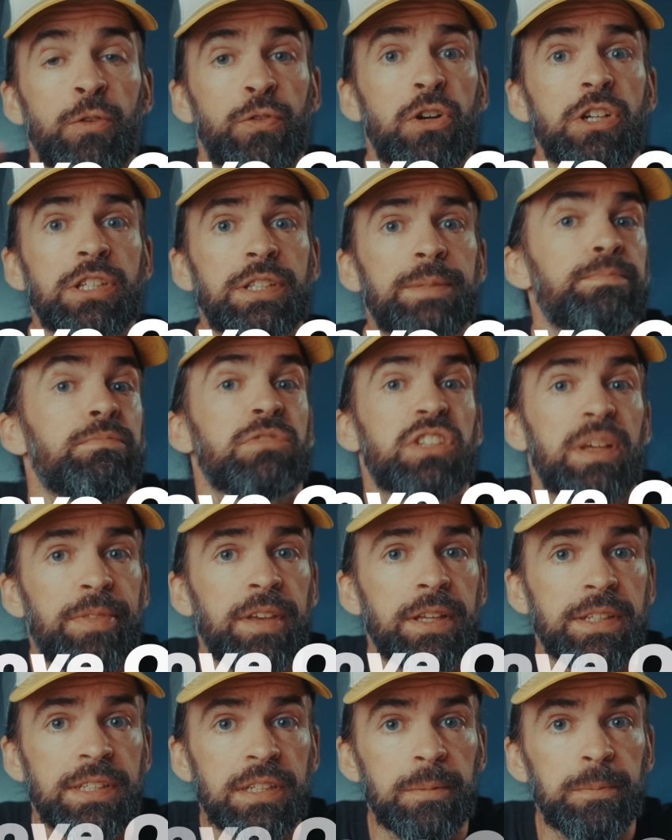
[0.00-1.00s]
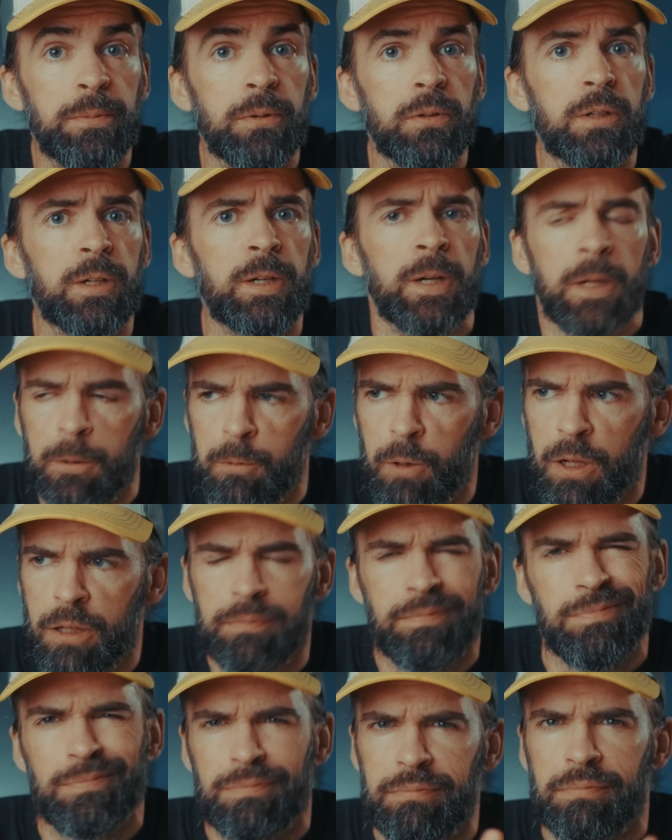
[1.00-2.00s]
First, something simple.
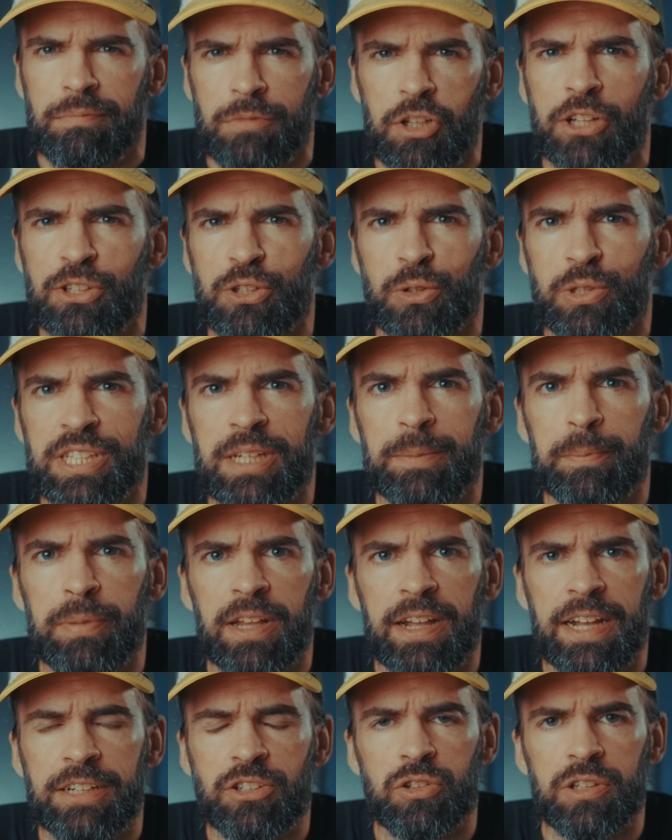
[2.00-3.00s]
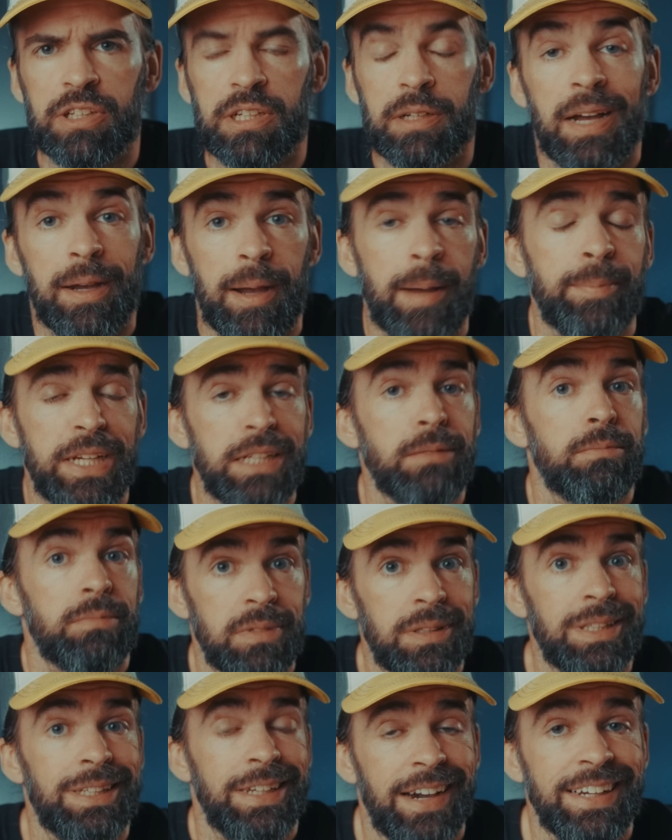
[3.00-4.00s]
Well, not so simple actually. I mean,
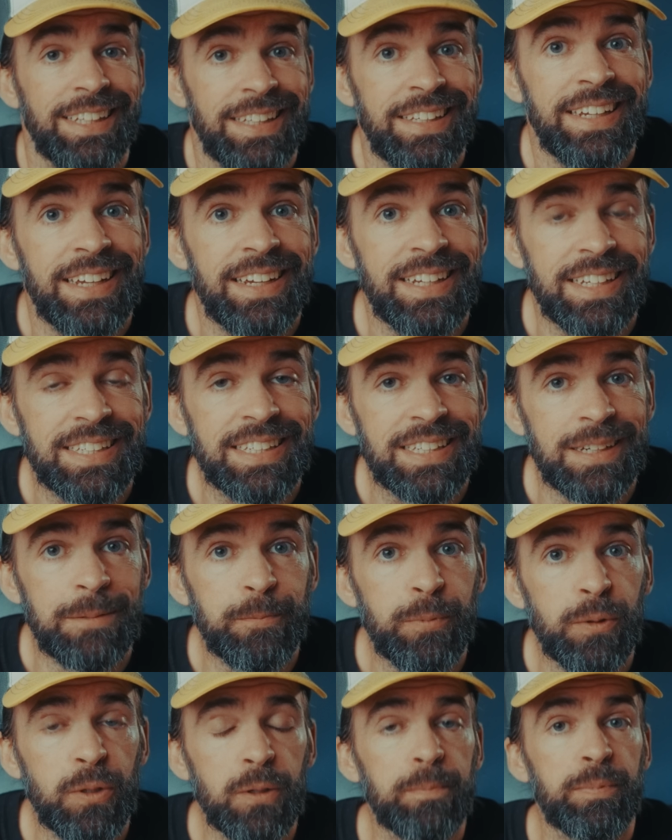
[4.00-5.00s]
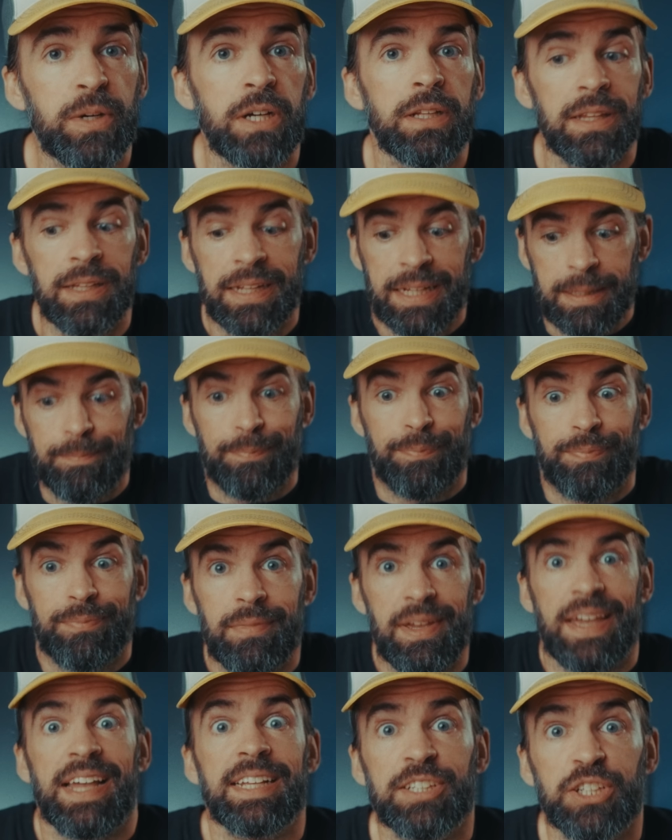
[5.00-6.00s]
the idea is simple, but like
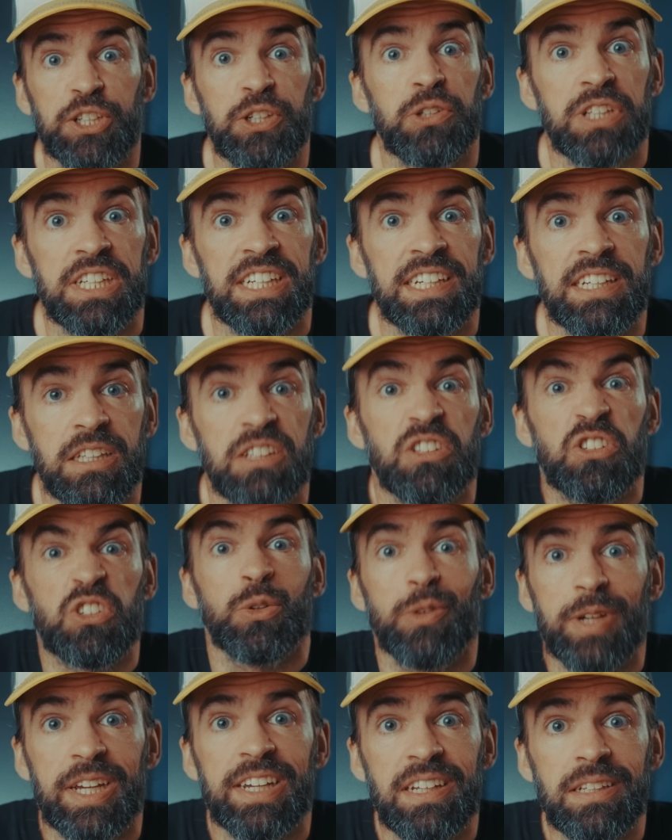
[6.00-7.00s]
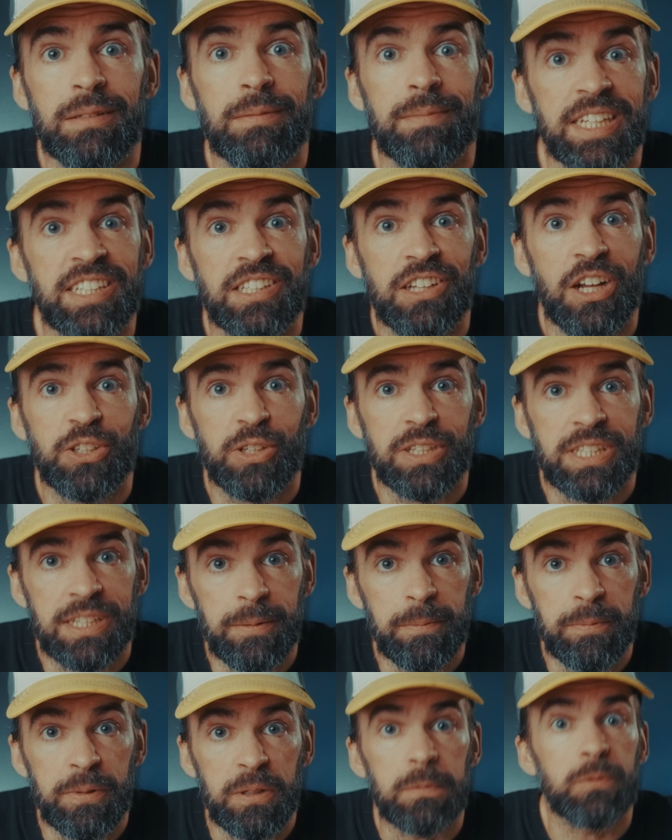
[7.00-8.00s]
executing it, doing it, is not so
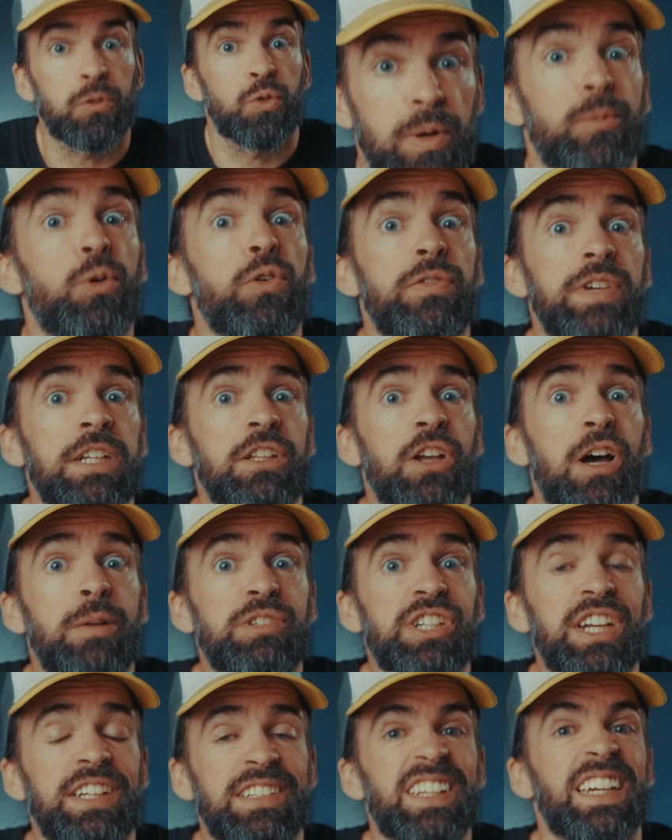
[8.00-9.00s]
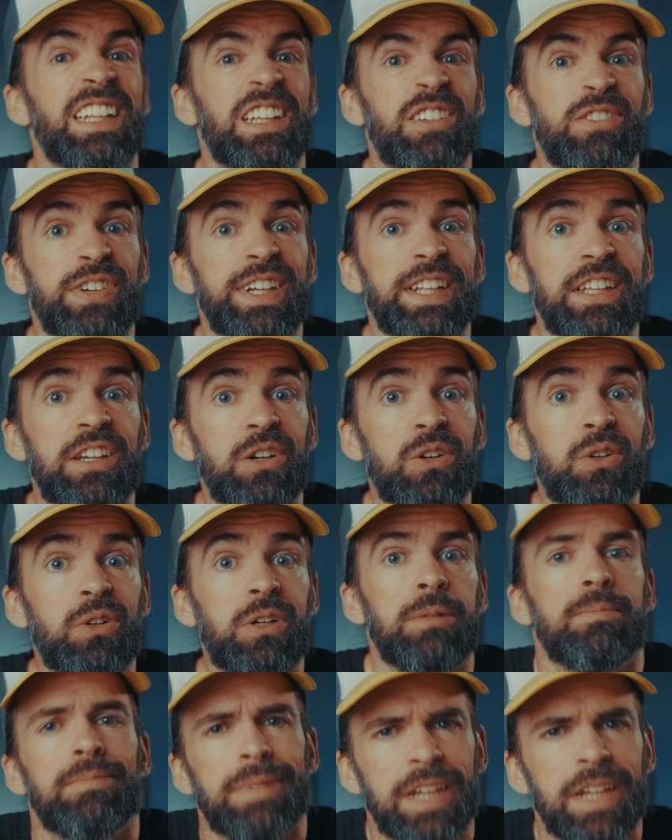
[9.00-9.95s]
simple. Removing an object in a video.